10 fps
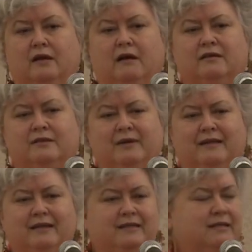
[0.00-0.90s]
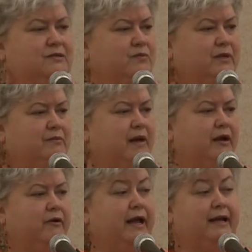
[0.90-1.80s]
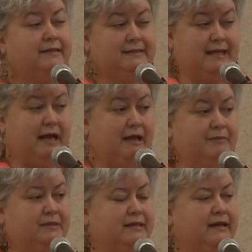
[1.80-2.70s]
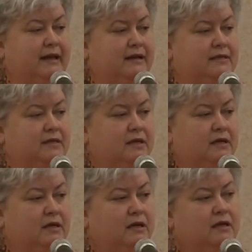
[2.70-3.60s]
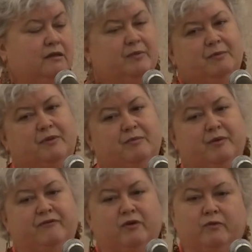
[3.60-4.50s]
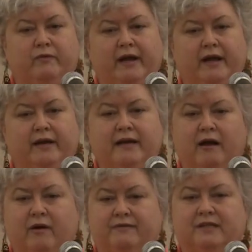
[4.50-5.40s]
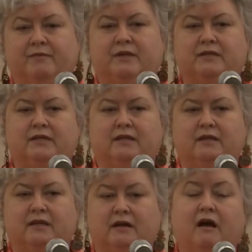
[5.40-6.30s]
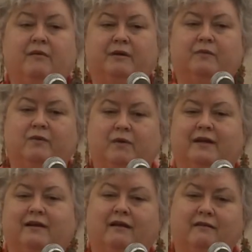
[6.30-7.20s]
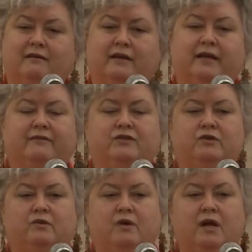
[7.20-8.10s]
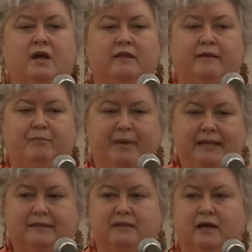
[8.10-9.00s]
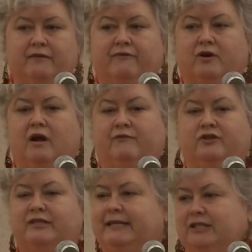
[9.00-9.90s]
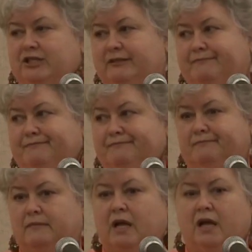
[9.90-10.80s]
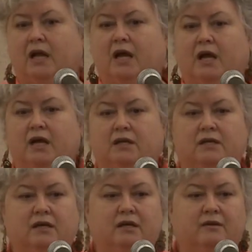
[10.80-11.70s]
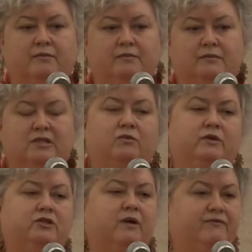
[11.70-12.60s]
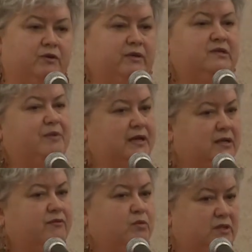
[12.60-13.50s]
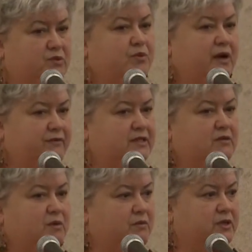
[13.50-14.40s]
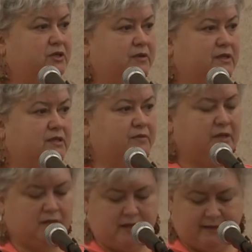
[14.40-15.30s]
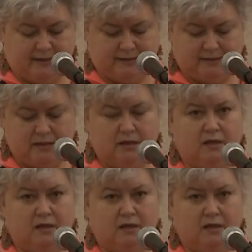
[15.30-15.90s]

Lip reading: Ultimately, it doesn't really matter, except that the people that prefer red now have something in common with one another. It gives you the baseline for conversation. And so we do have to respect everyone's privacy when we're doing something like this.